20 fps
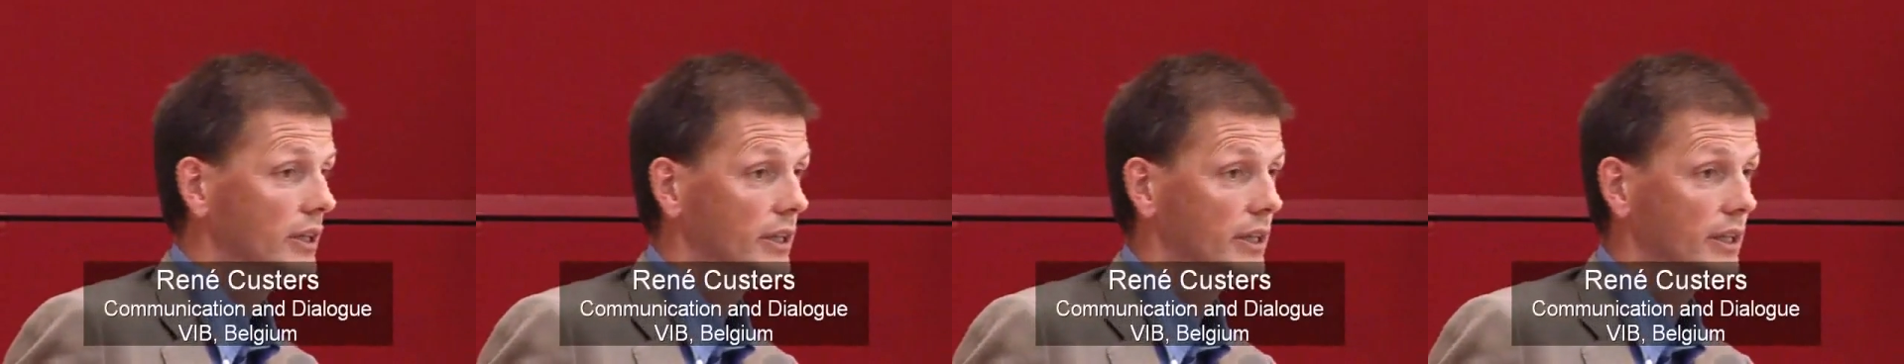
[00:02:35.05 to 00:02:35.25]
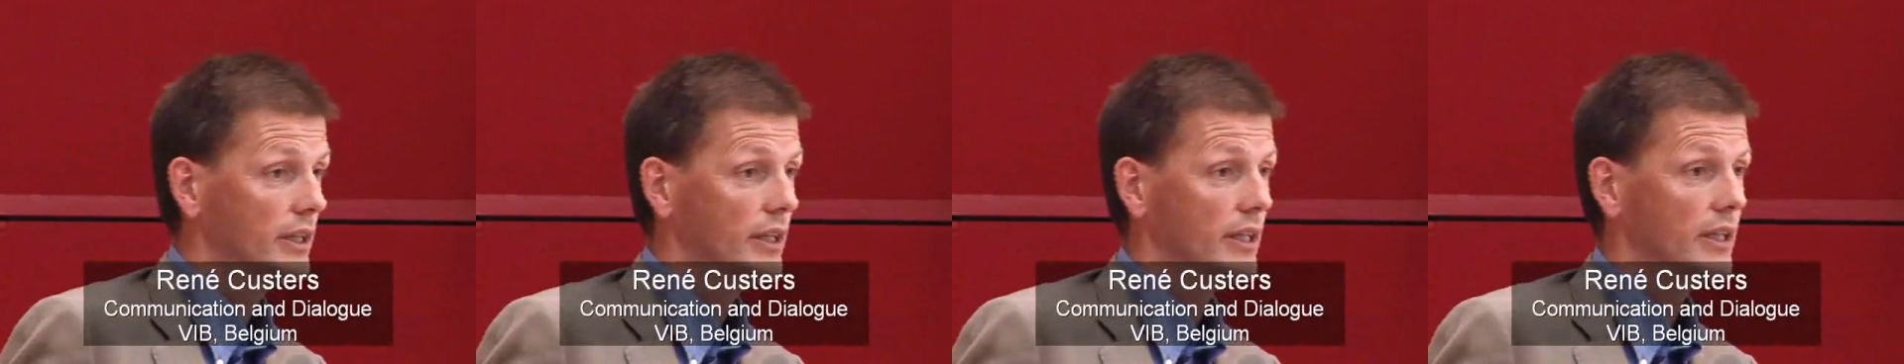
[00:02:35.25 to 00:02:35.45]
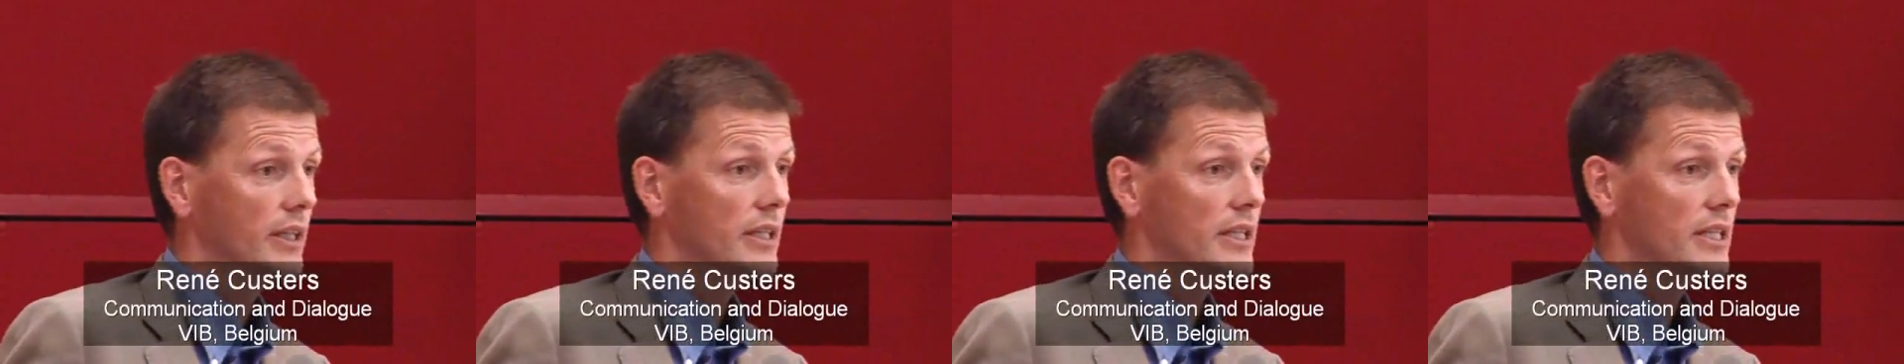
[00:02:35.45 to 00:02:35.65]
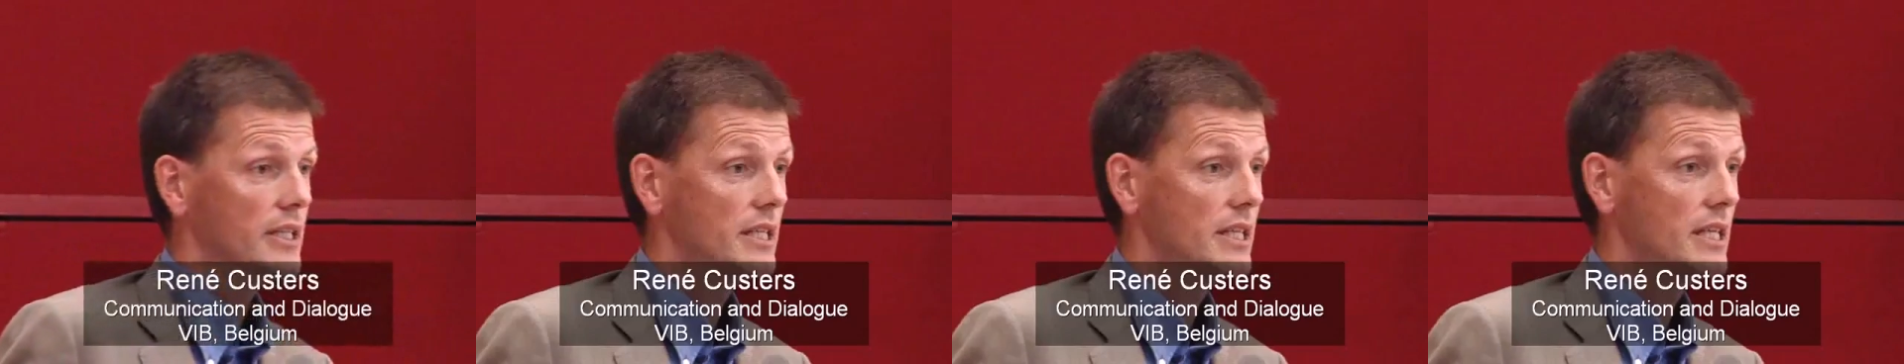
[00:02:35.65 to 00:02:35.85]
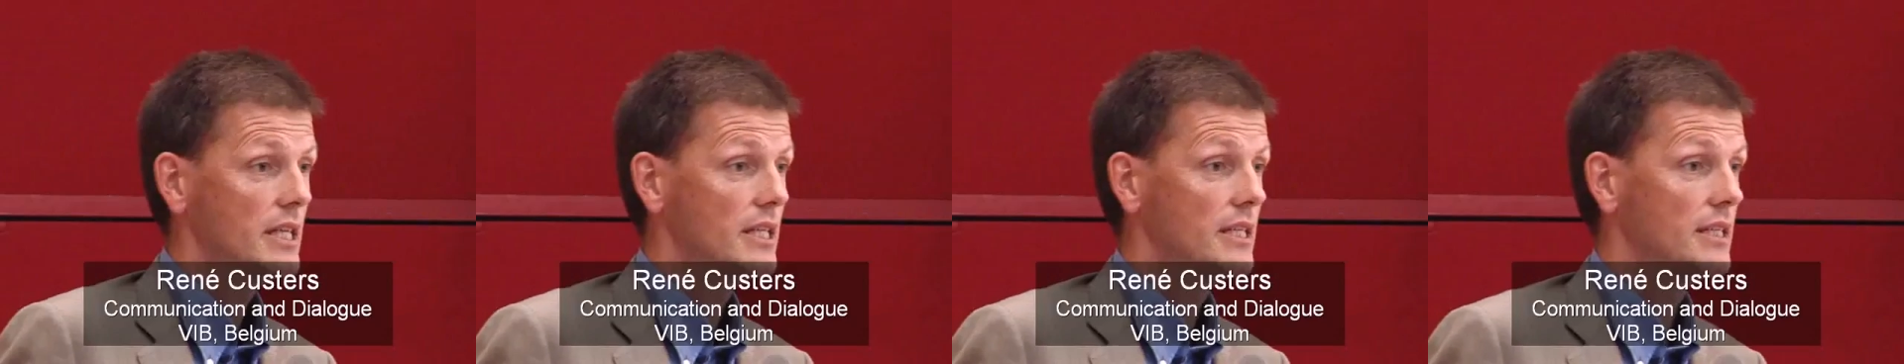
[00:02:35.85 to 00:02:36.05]
uh,
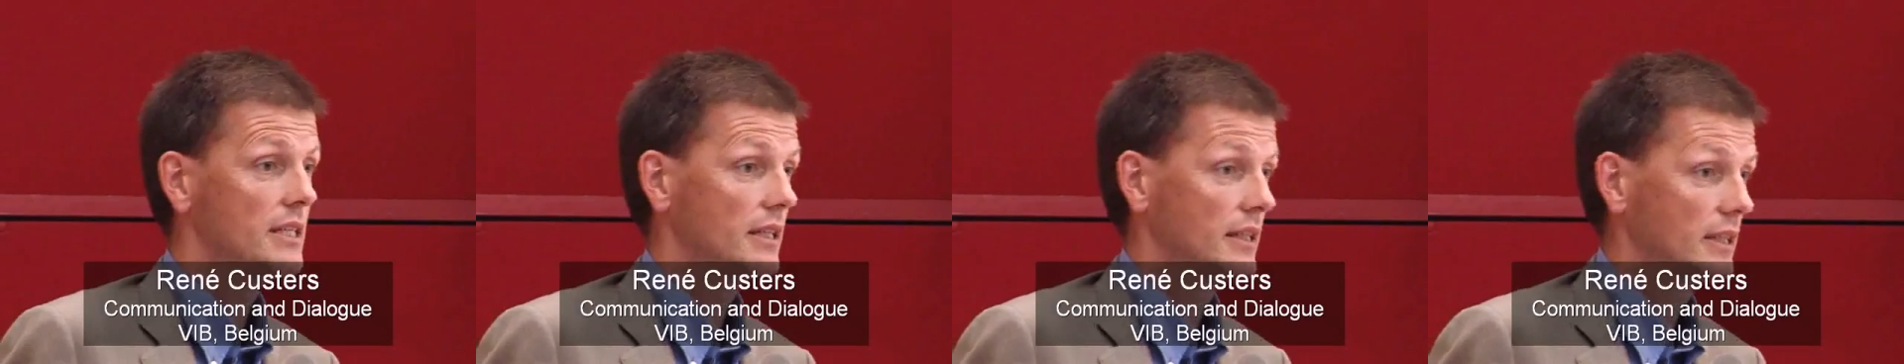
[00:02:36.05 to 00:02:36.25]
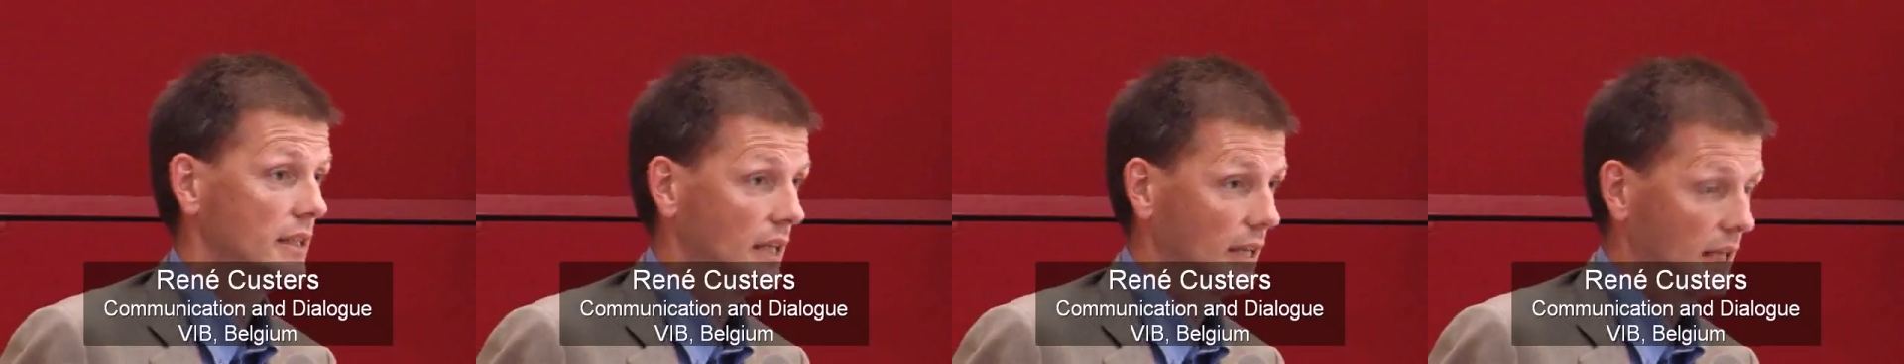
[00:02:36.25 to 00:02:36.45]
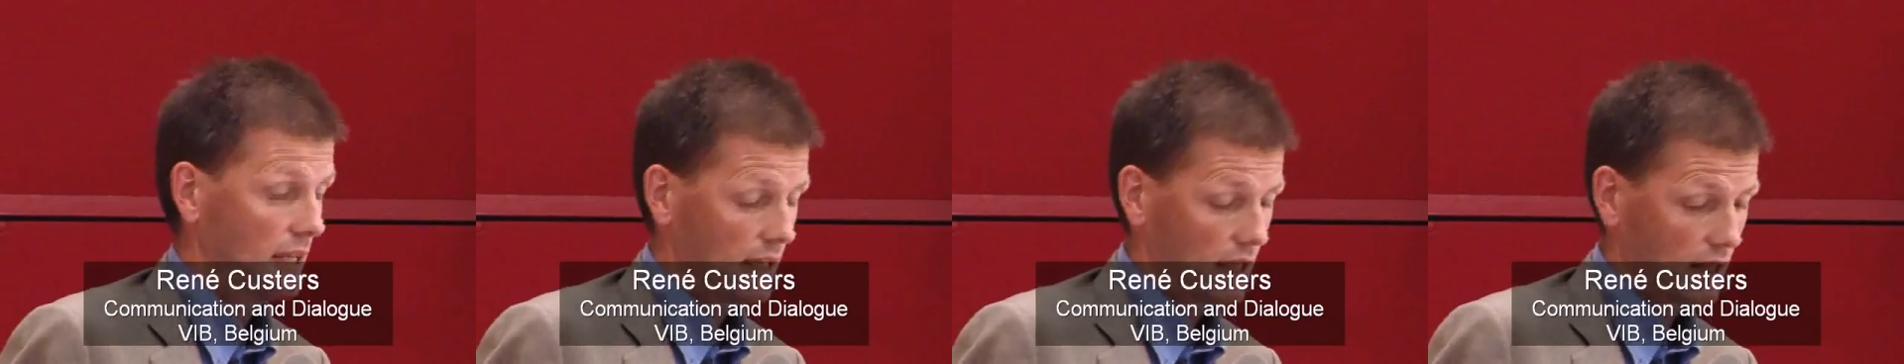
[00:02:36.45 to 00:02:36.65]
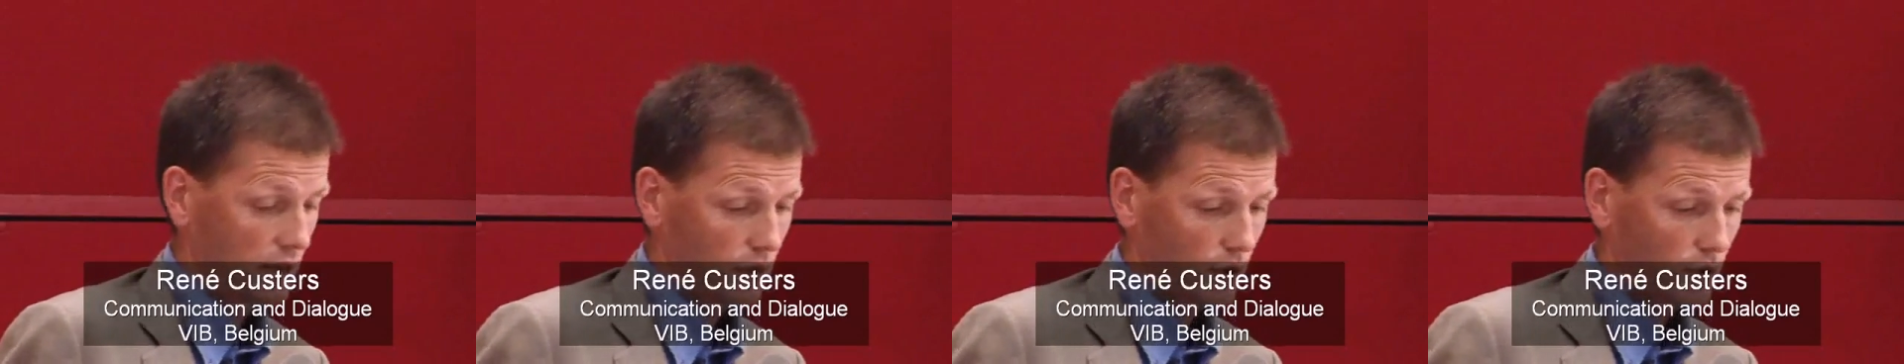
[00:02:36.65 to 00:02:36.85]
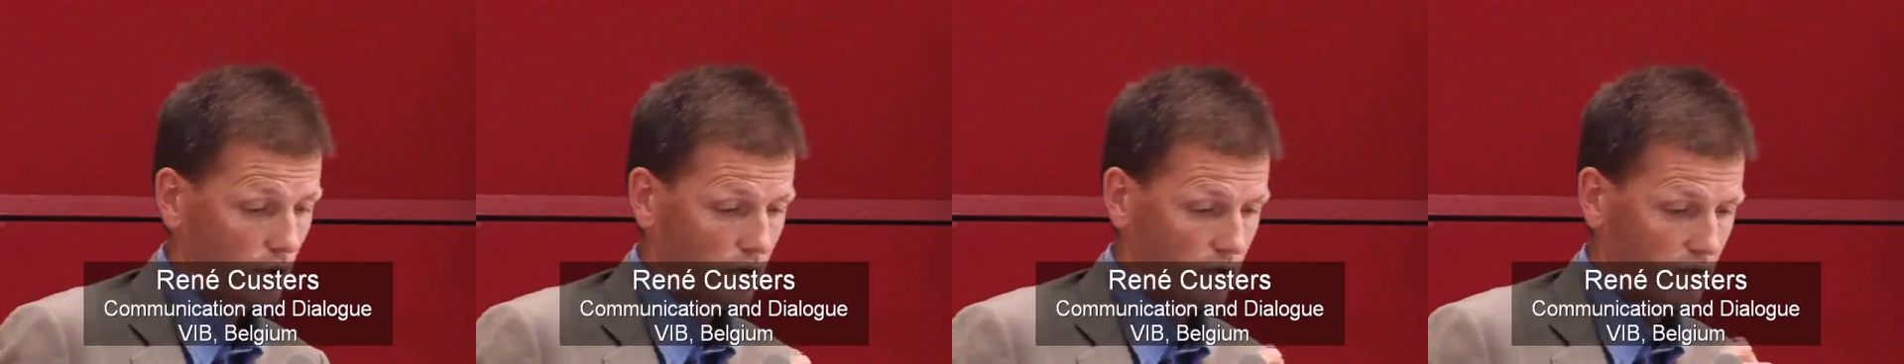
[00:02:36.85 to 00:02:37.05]

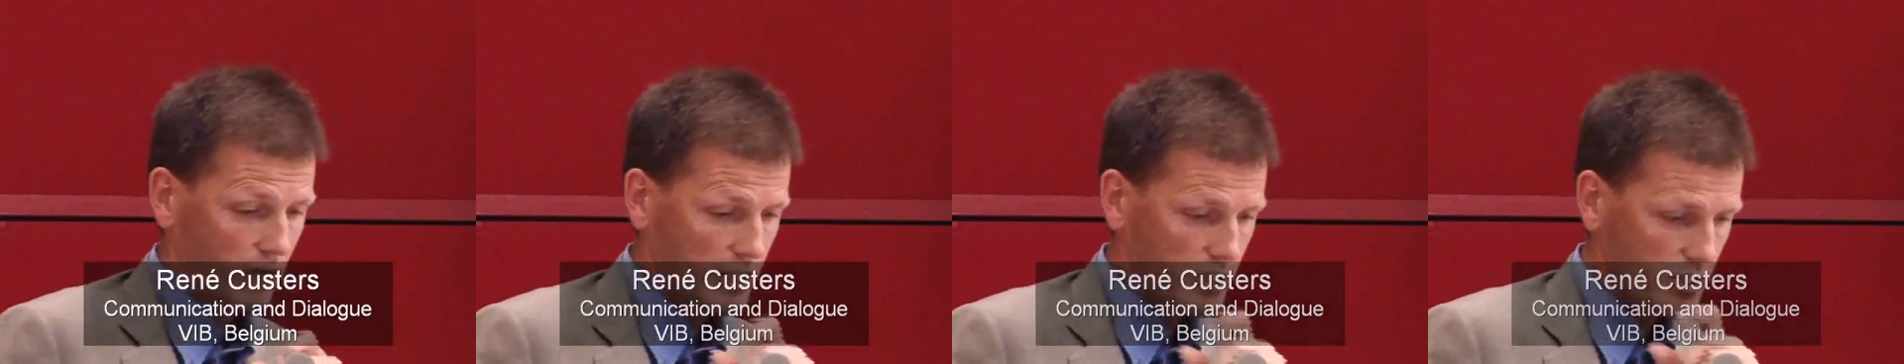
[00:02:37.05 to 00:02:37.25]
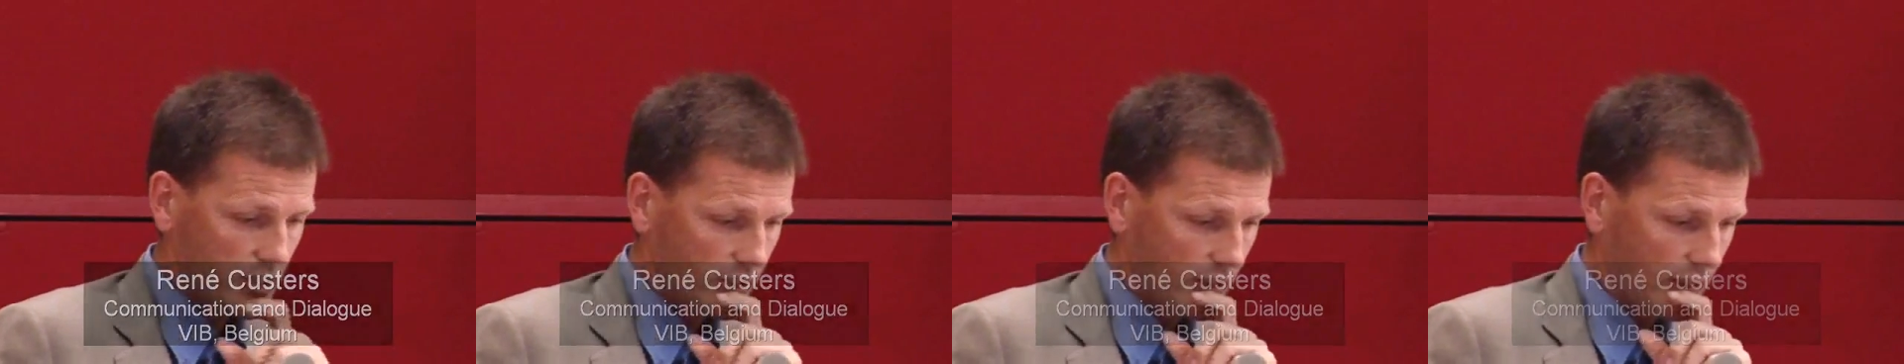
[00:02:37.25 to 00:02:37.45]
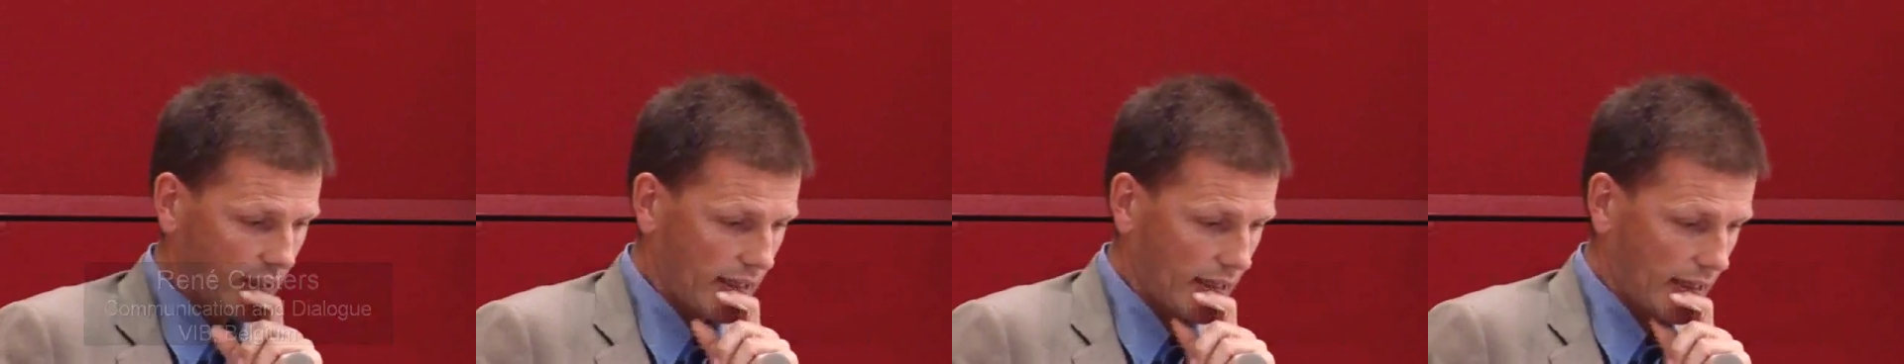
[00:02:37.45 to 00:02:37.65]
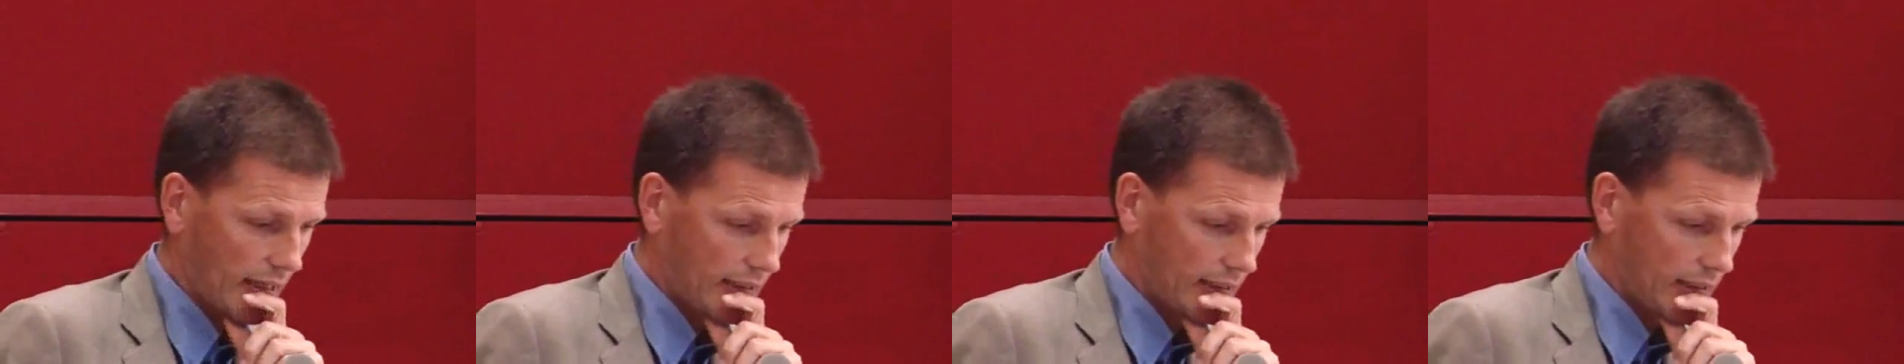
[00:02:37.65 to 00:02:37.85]
uh, for conventional